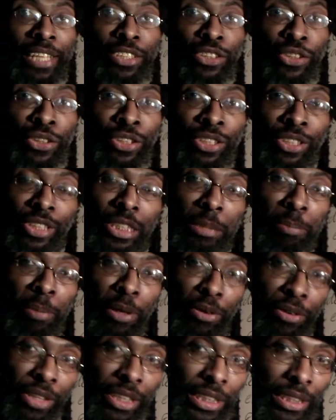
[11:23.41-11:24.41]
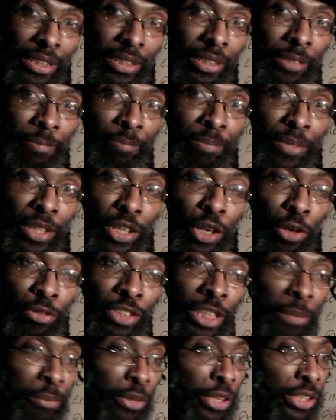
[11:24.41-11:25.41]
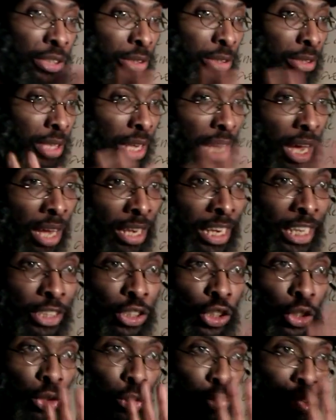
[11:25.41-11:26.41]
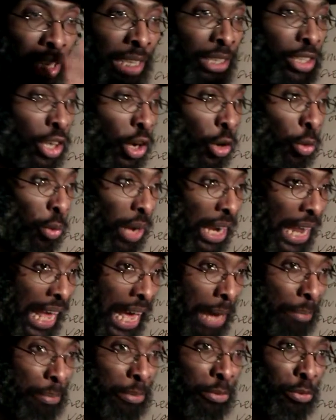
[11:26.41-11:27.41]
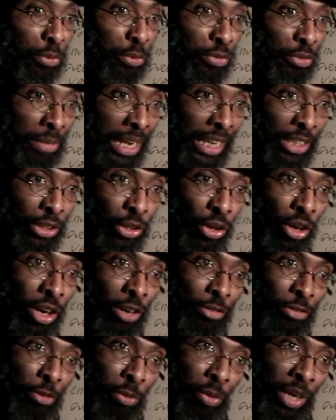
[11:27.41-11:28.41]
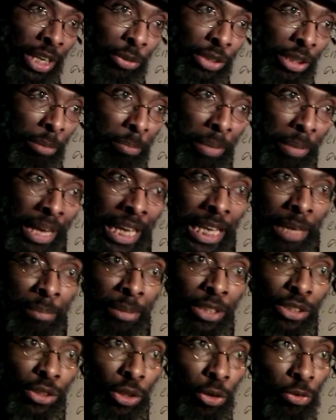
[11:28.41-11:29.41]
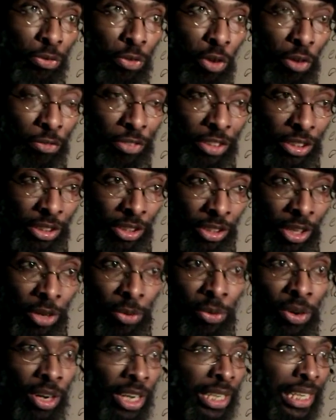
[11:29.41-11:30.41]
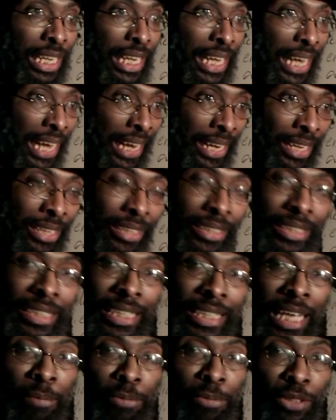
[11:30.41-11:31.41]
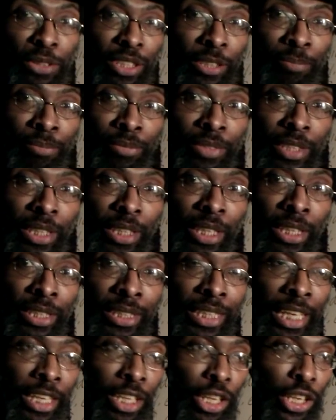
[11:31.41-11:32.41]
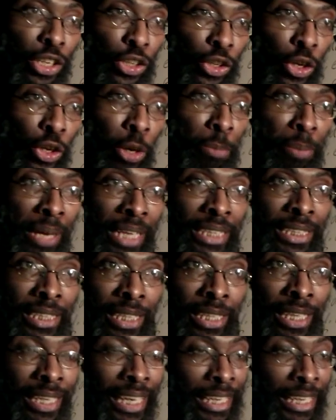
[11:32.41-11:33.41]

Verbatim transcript: certain spirits. You know what I'm saying? Because unless you really know what happened from that dog from when it was a baby, so forth and so on, and conception, you know what I'm saying? You're basically like